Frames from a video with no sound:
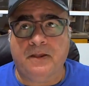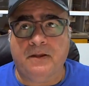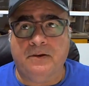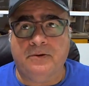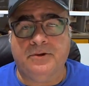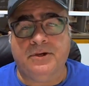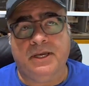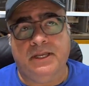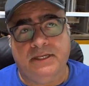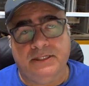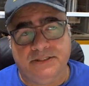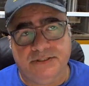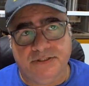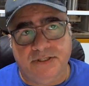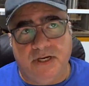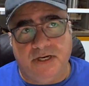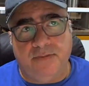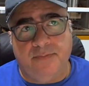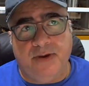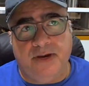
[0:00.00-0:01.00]
Okay, let's
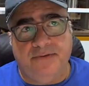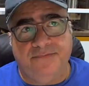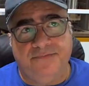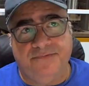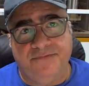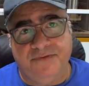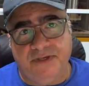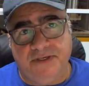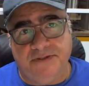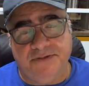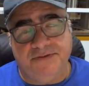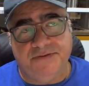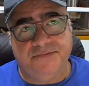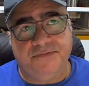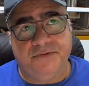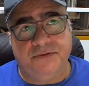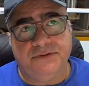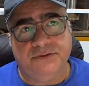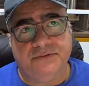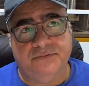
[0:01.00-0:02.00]
talk about feeds
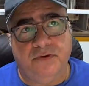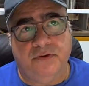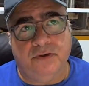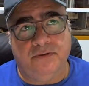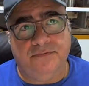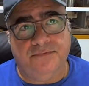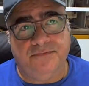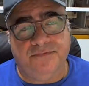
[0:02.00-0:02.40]
first of all.